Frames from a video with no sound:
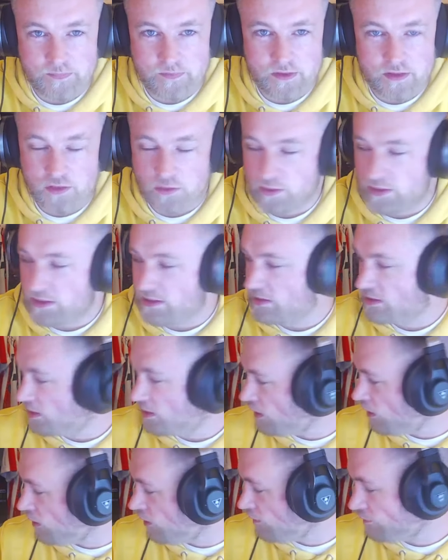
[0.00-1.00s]
So it's a
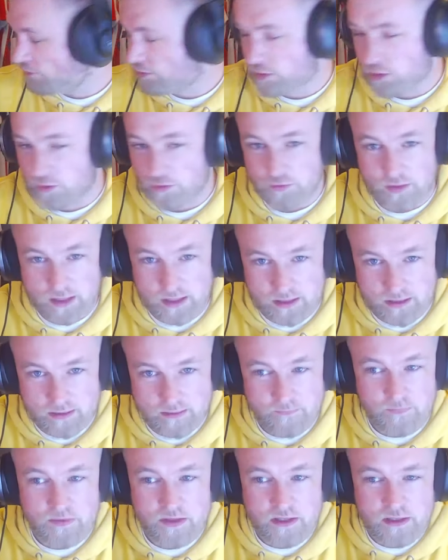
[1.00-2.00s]
lot of stuff like
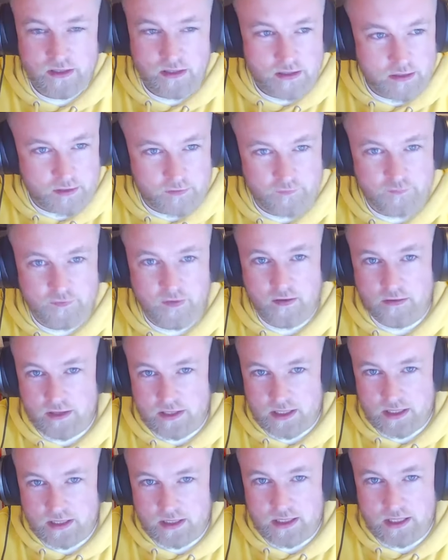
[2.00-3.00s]
the
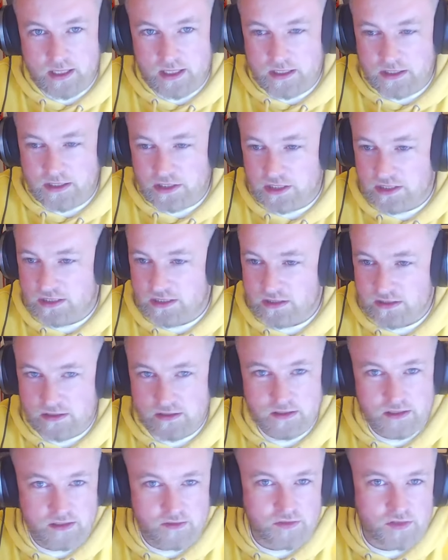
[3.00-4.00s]
Faraday cages
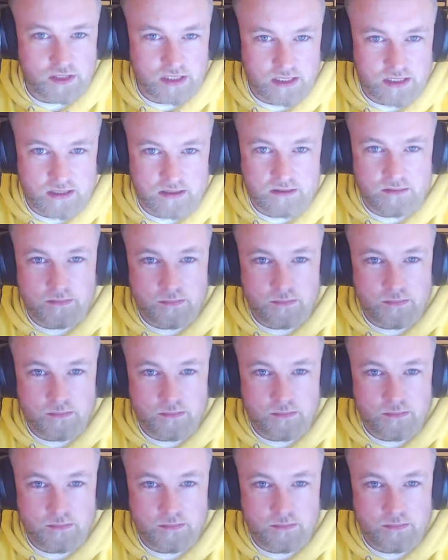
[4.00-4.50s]
that you've seen